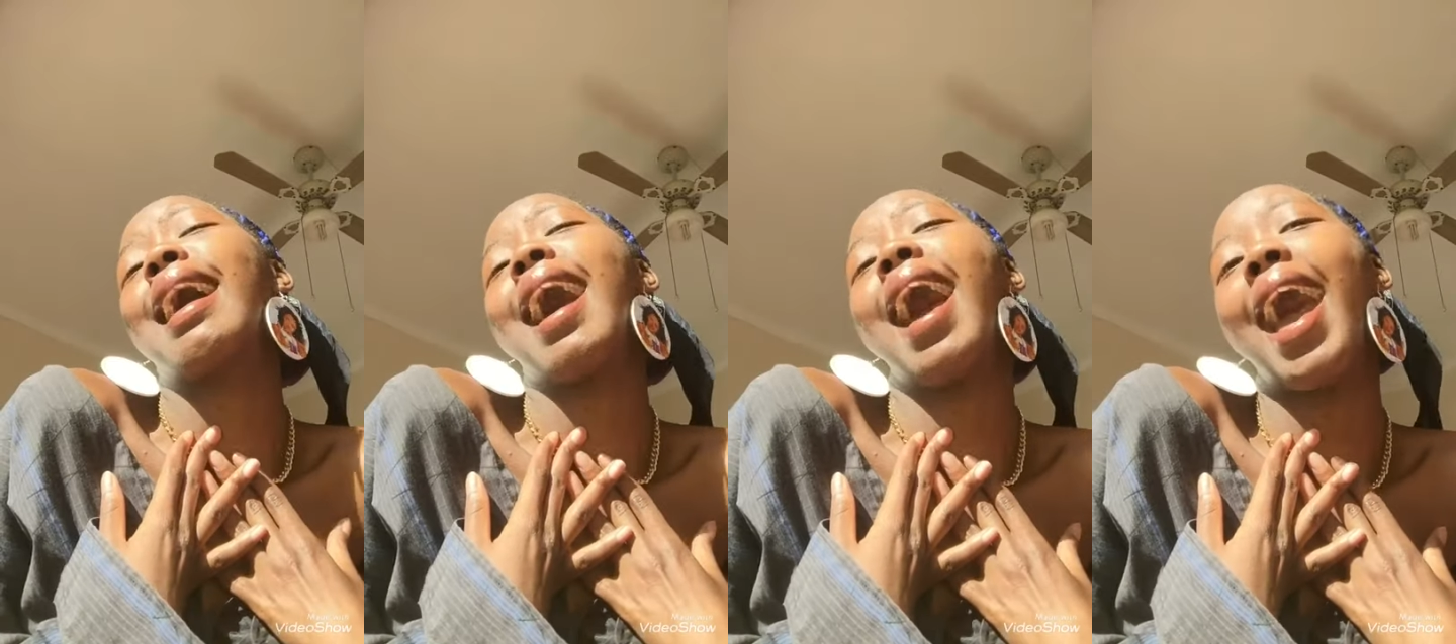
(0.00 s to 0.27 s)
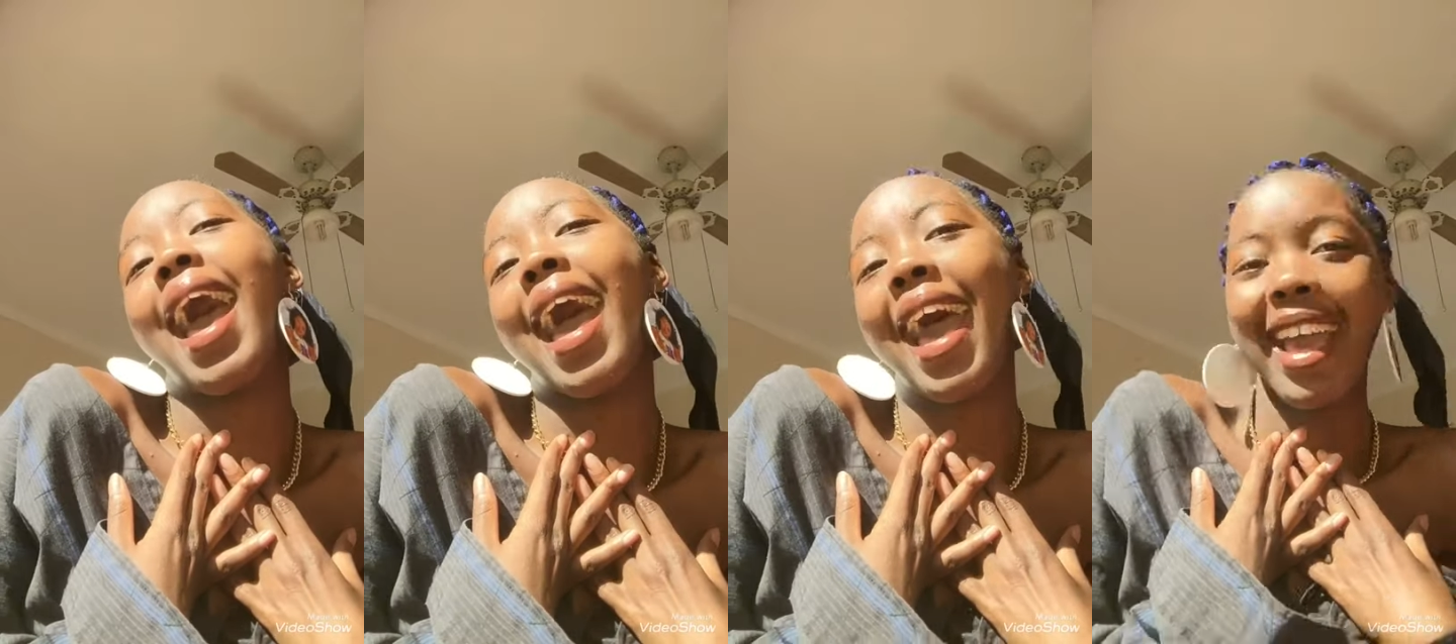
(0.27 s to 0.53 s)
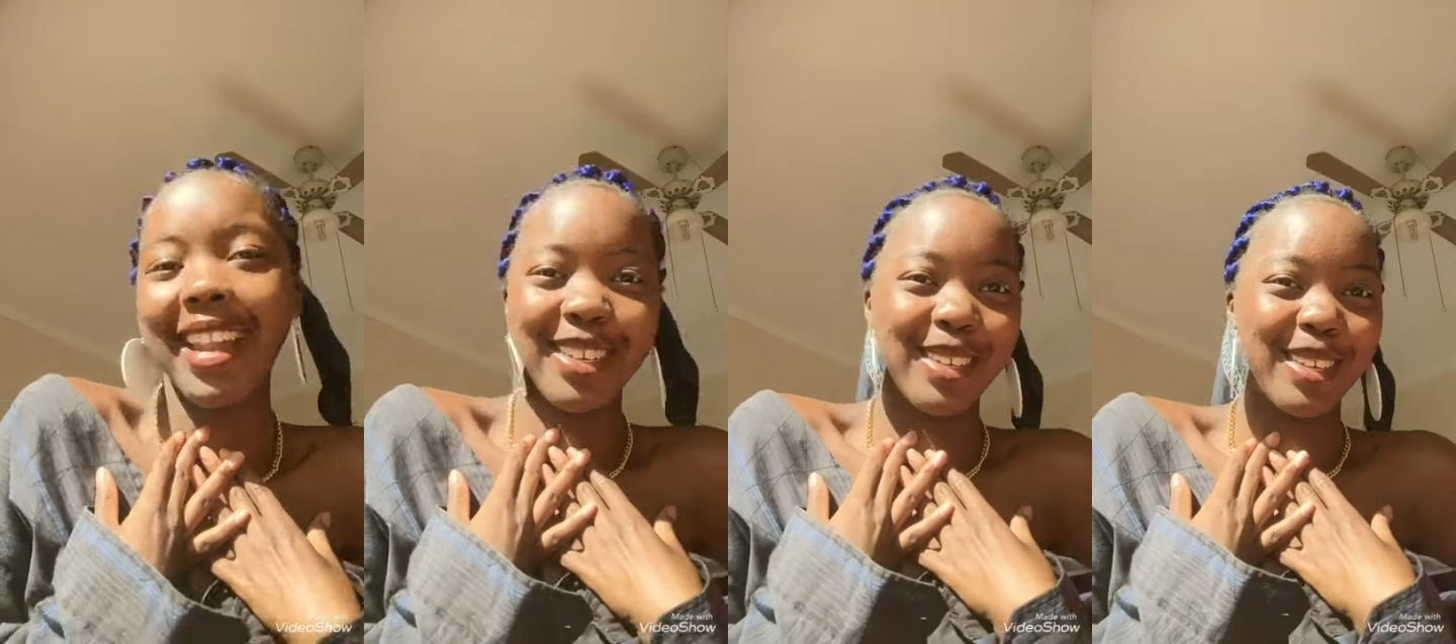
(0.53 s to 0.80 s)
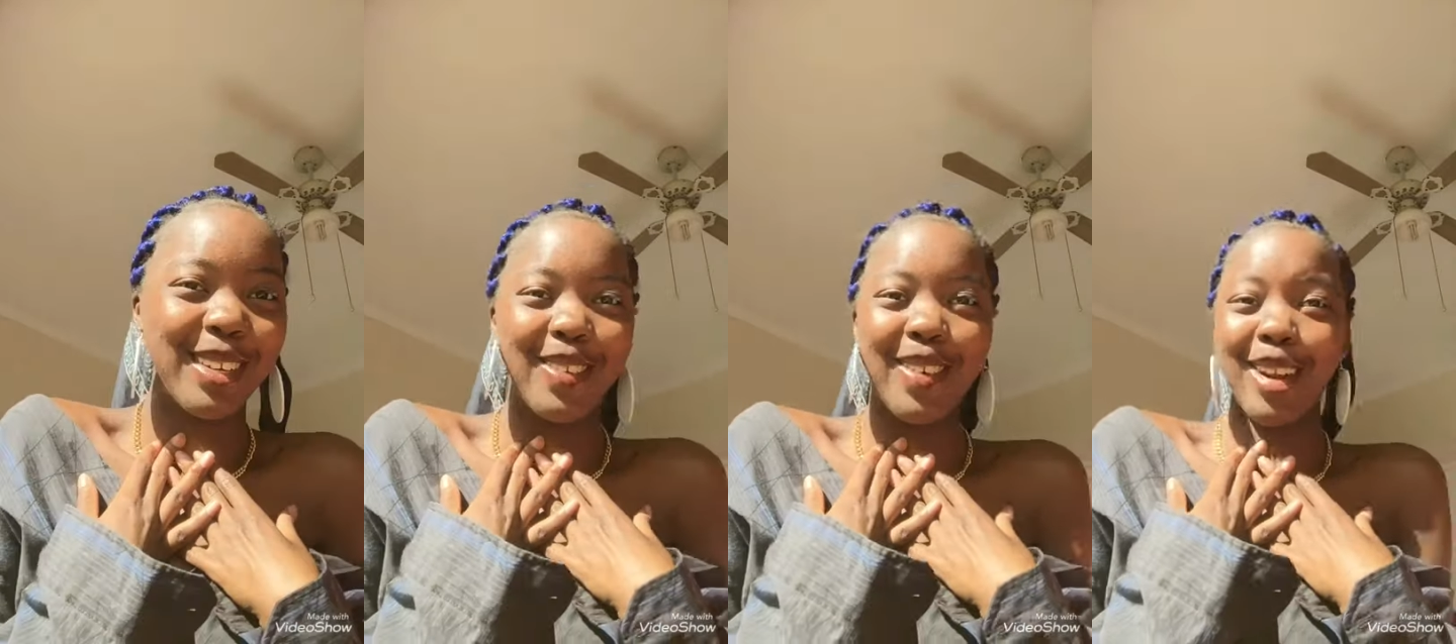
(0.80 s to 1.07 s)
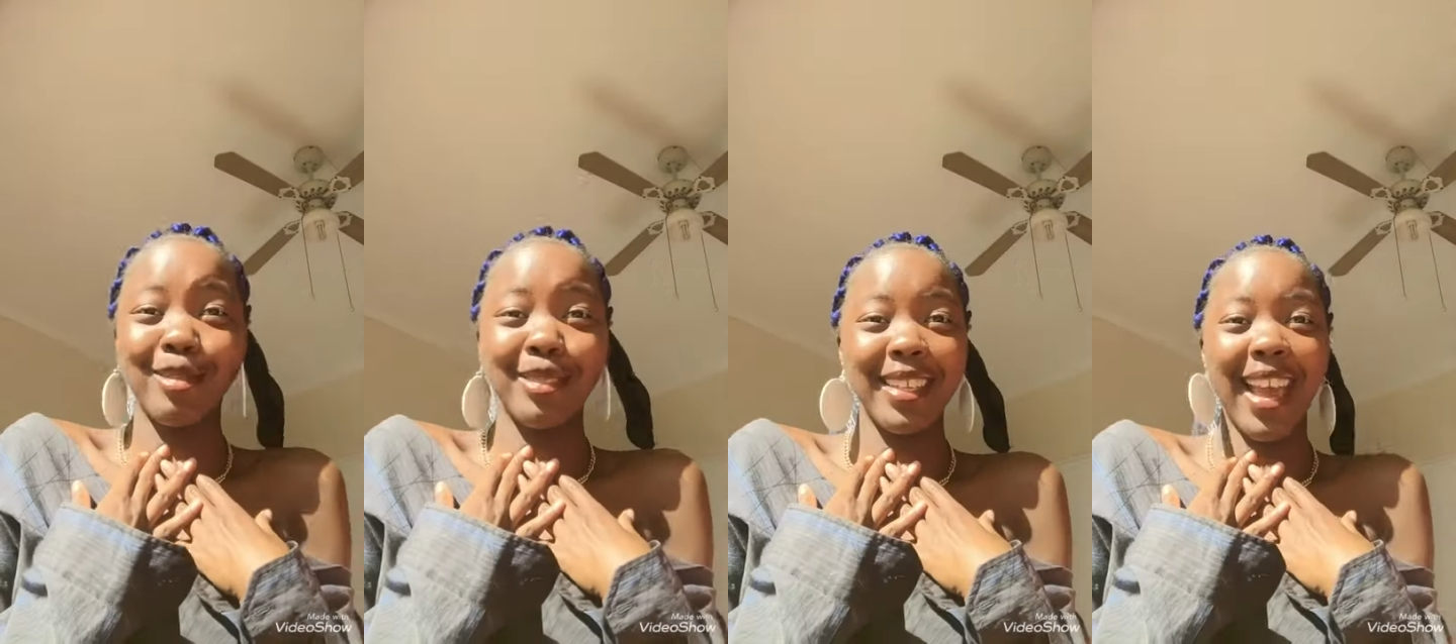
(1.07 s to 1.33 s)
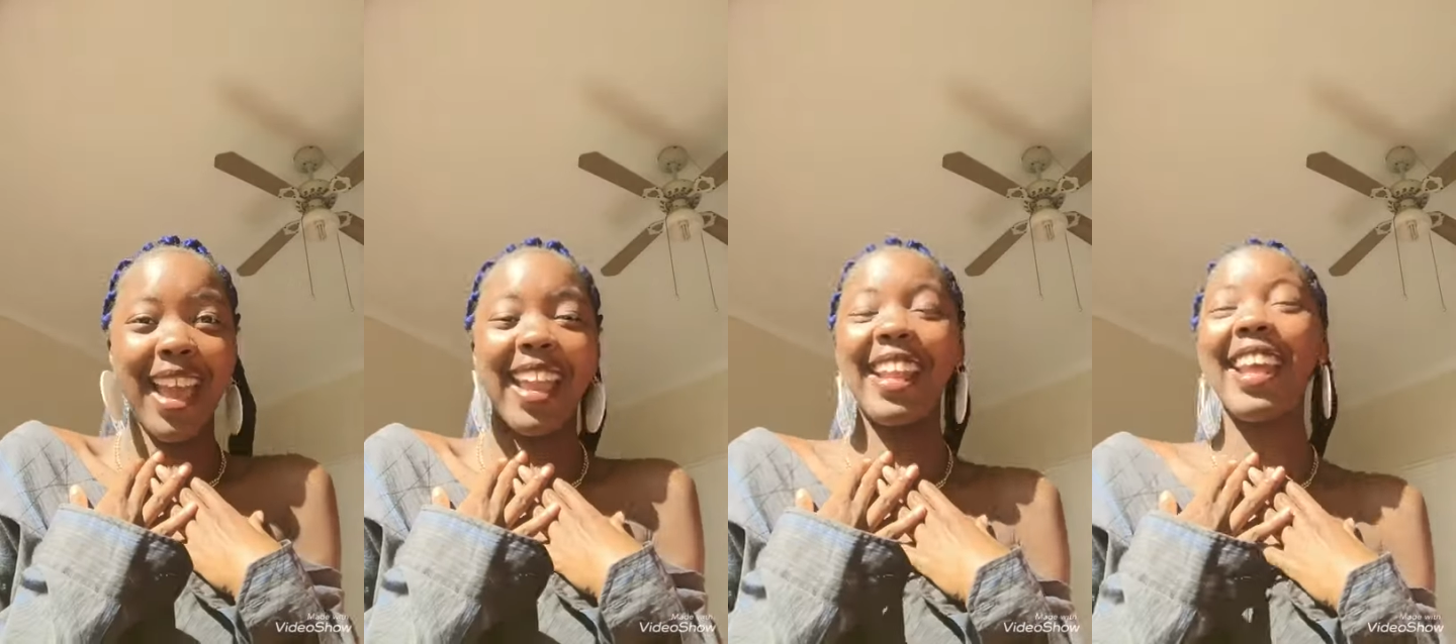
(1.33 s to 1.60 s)
god. You know what I'm
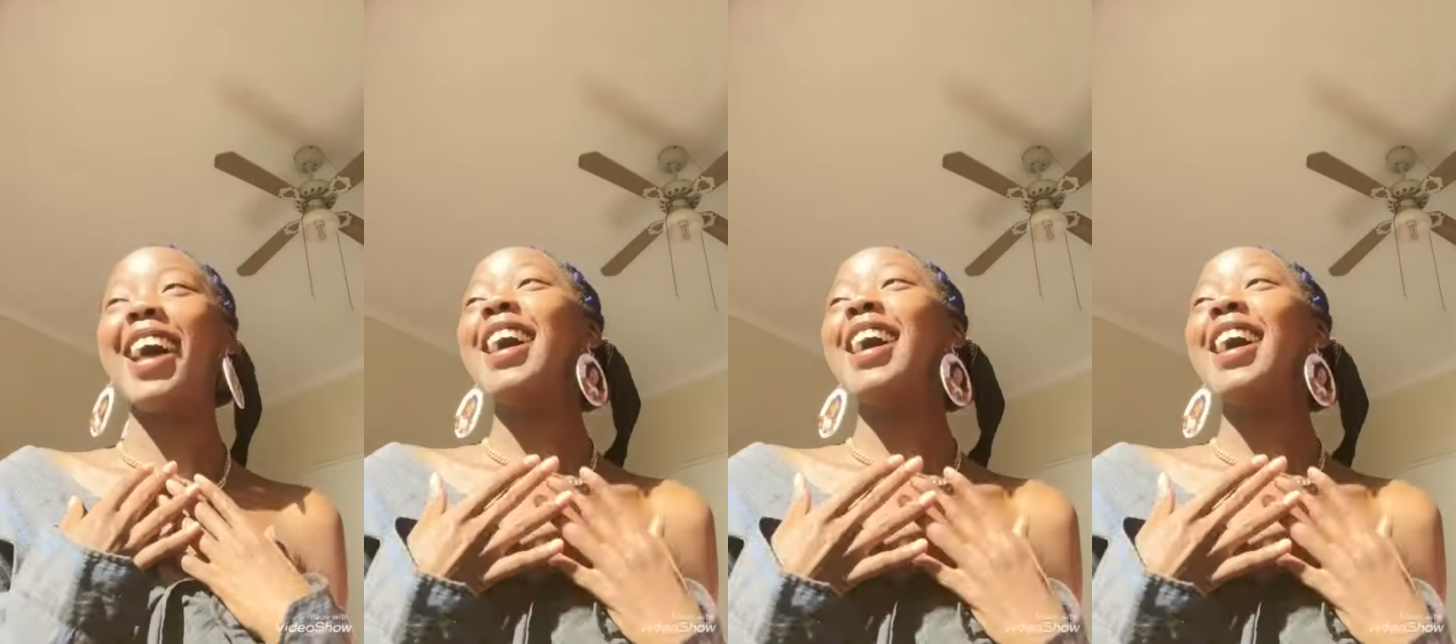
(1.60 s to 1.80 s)
saying?